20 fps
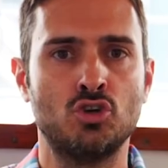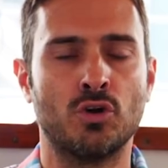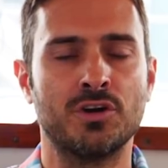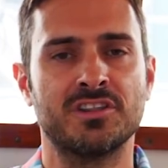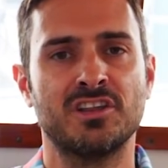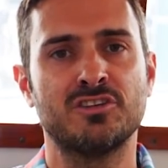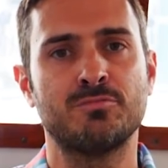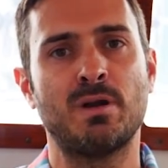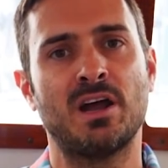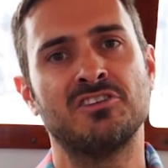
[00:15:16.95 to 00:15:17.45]
During
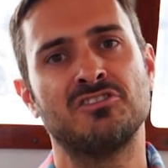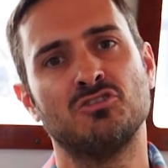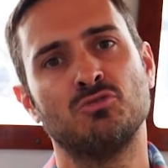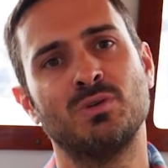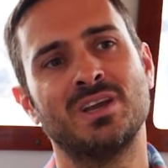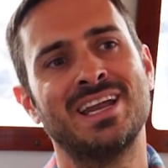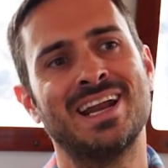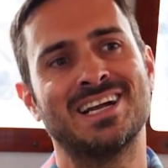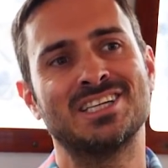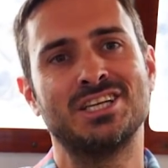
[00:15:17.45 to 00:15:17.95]
this process,
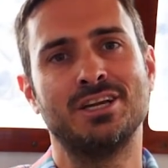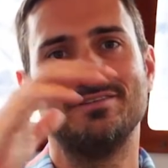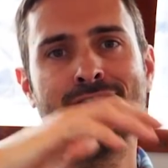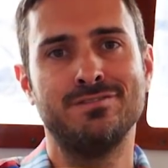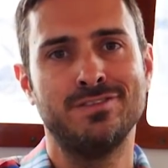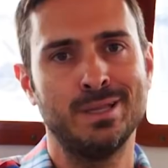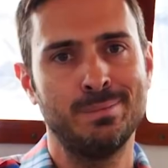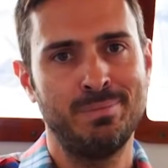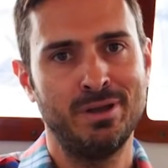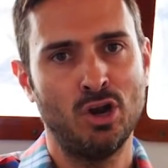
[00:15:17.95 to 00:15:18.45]
we can actually
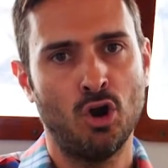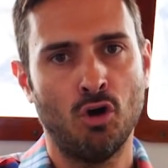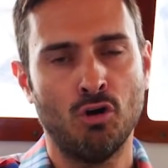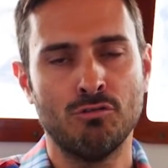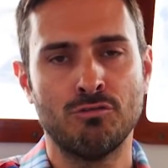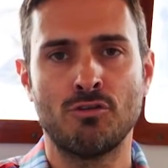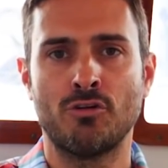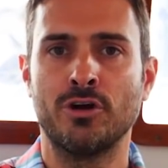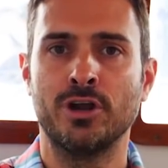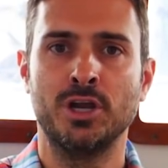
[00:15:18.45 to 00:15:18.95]
flip it
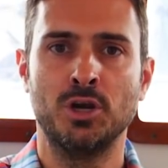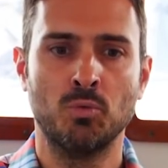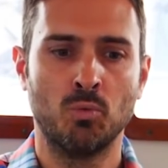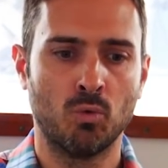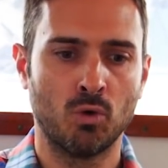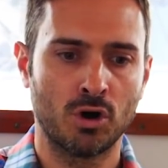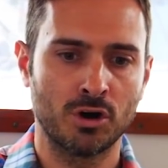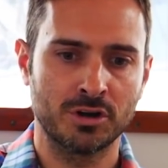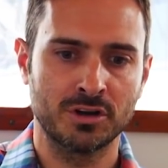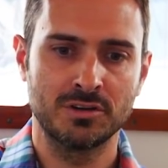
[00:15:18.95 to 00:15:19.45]
over and
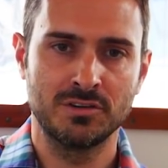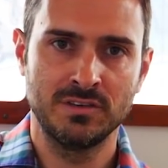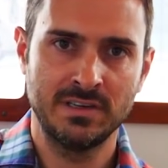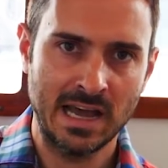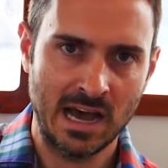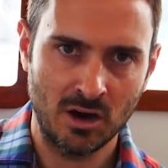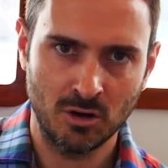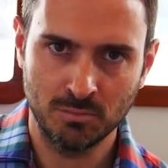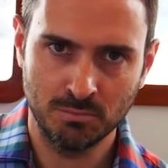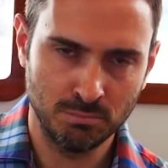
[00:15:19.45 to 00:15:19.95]
work
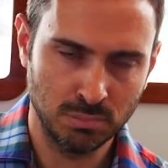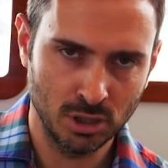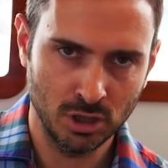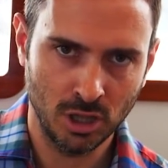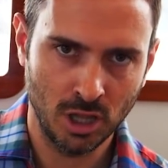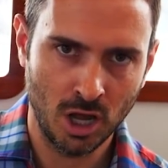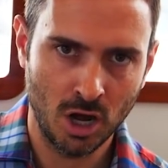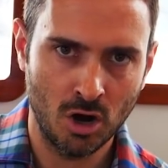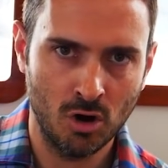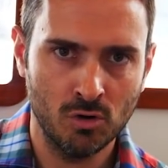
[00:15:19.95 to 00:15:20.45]
down
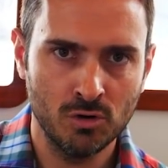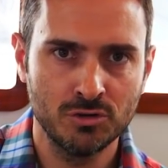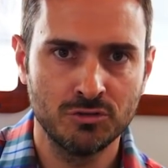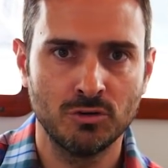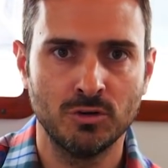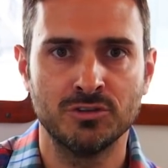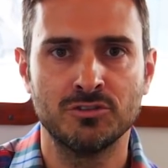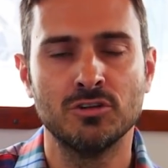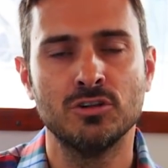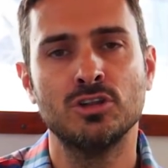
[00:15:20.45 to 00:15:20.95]
below.
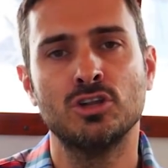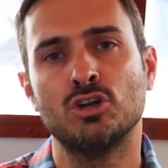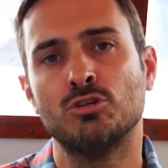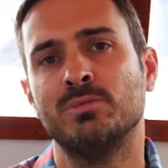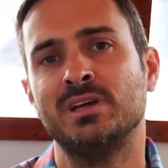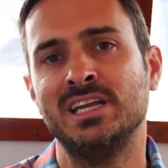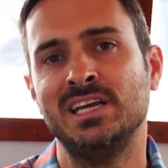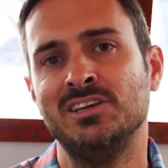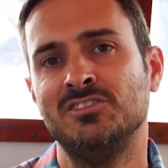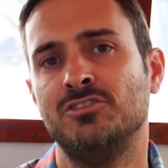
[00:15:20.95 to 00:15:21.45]
So it's a little
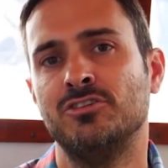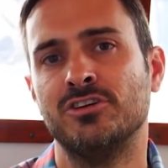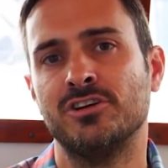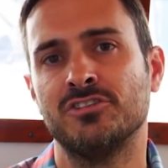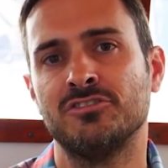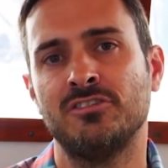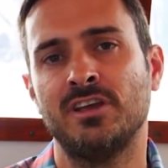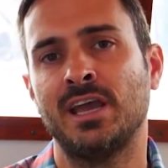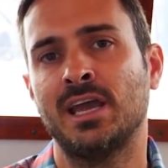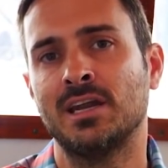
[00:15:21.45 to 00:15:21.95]
bit easier to
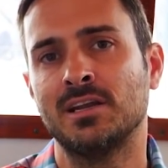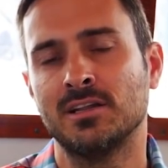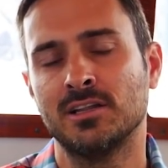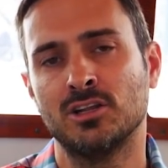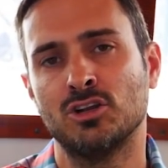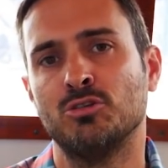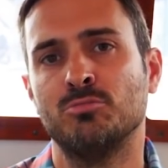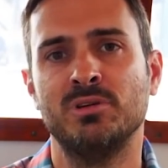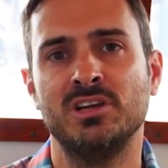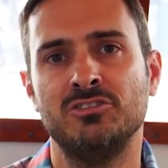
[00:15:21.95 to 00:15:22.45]
sand, a
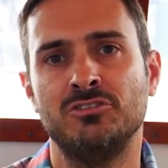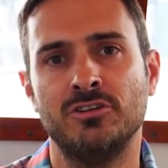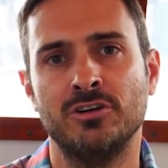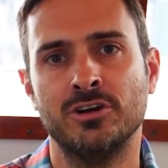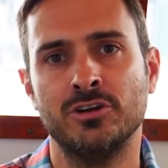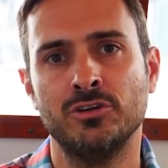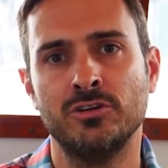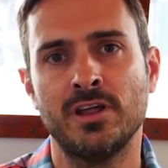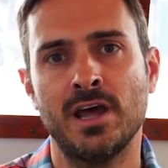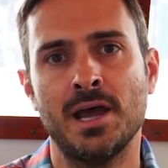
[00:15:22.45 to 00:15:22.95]
little bit easier to
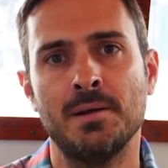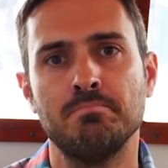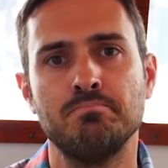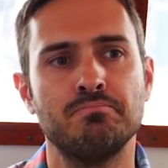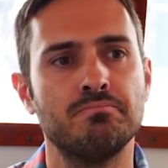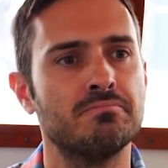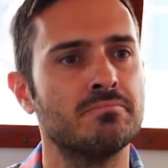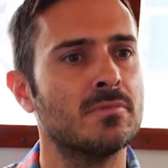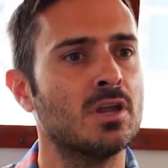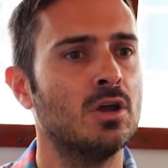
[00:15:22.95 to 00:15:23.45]
do that.
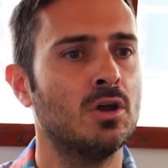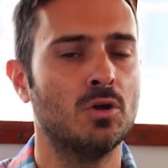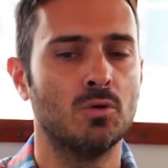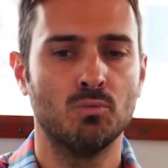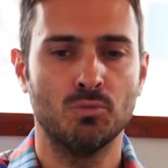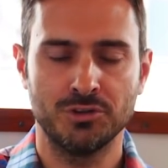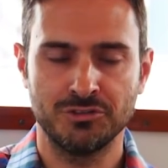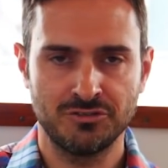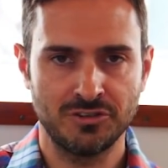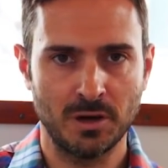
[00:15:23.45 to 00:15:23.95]

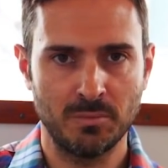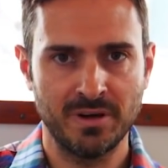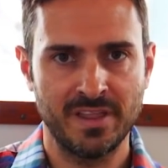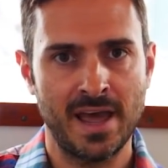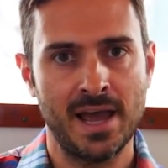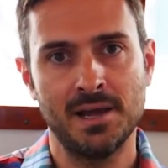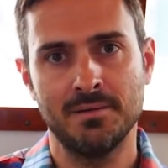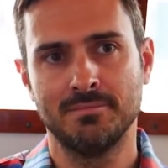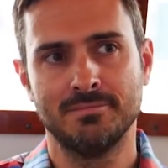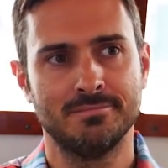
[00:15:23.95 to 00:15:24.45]
Once done with
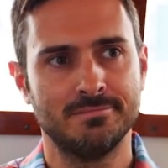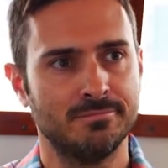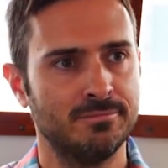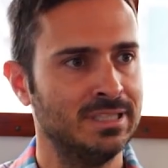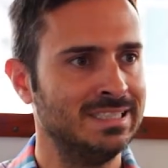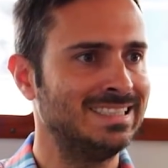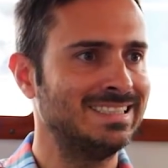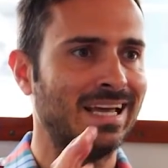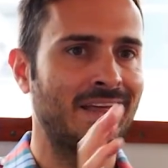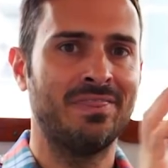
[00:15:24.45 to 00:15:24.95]
that,
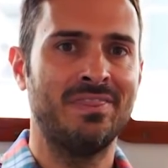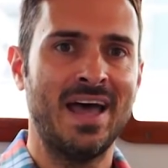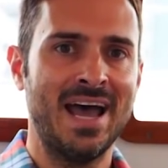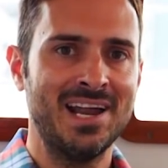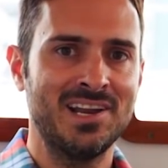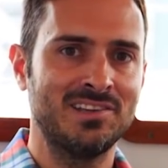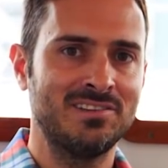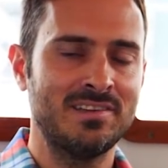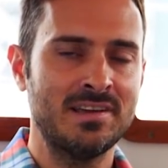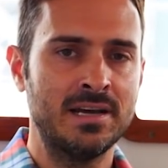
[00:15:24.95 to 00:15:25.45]
we set
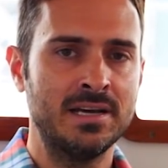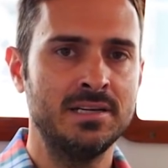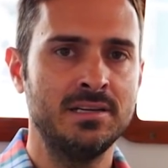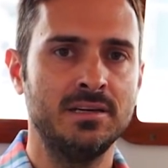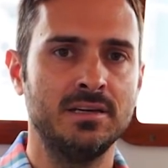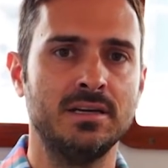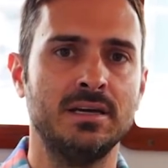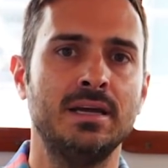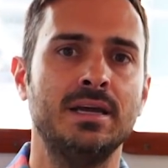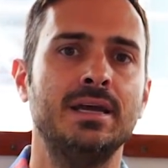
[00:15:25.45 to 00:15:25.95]
that aside
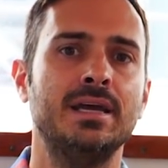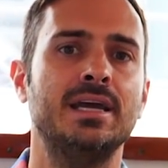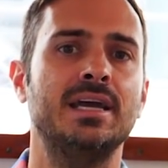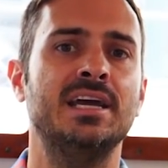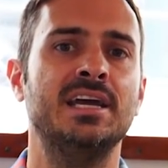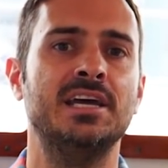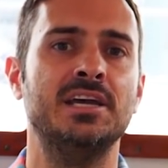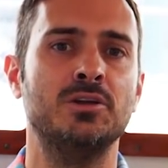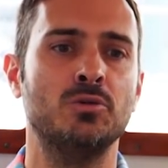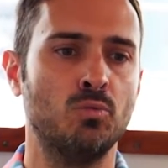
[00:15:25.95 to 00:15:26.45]

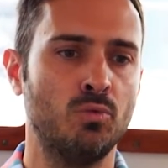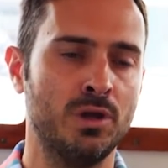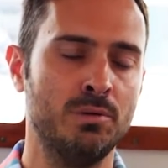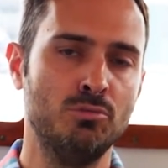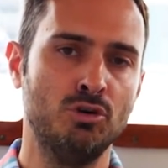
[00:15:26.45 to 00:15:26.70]
and we